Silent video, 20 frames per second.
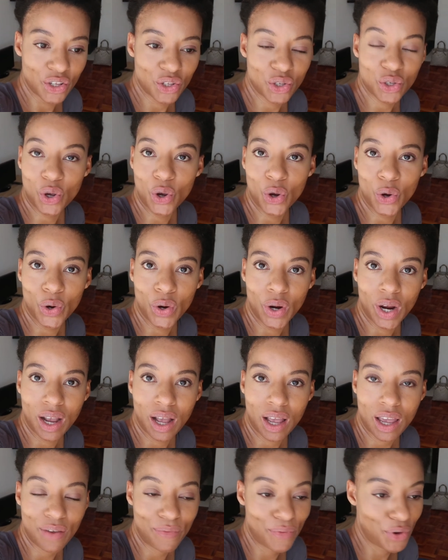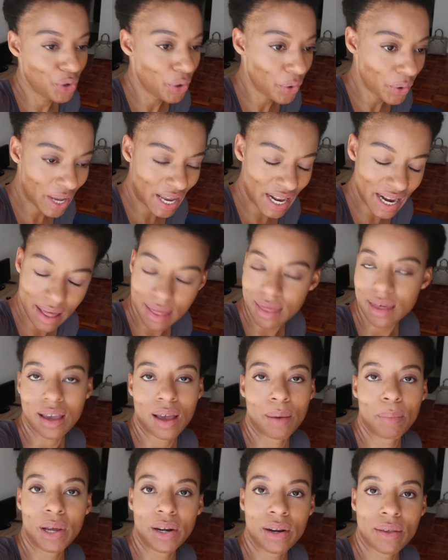So if you know
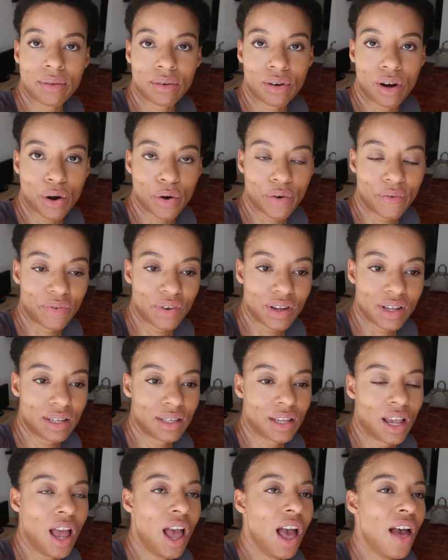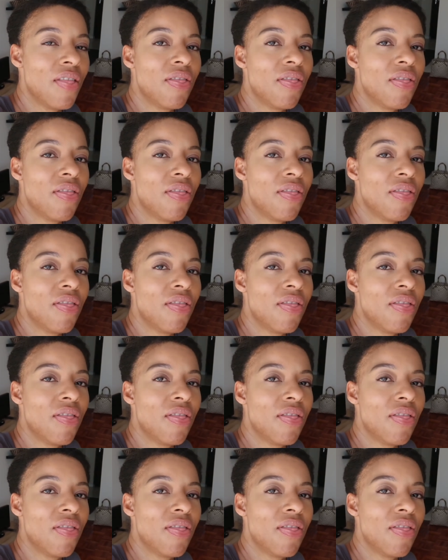anything about ethnographers,